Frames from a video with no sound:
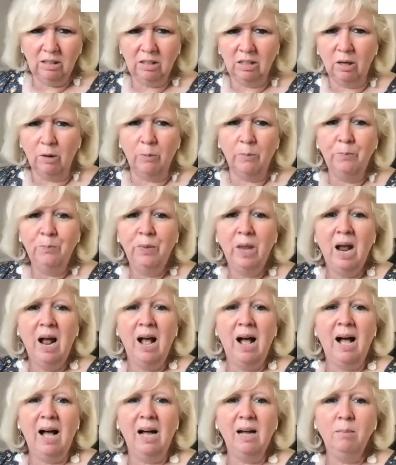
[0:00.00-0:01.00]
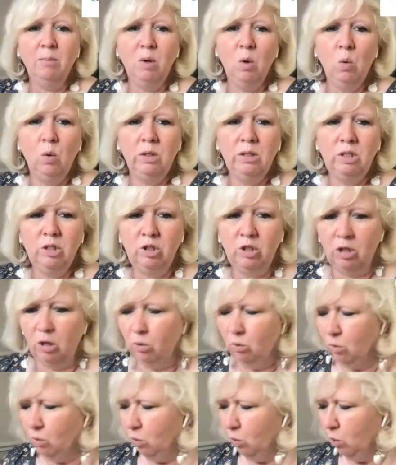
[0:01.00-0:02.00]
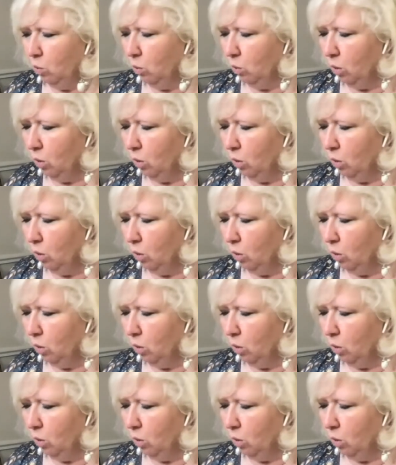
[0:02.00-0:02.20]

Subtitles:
So I'm going to show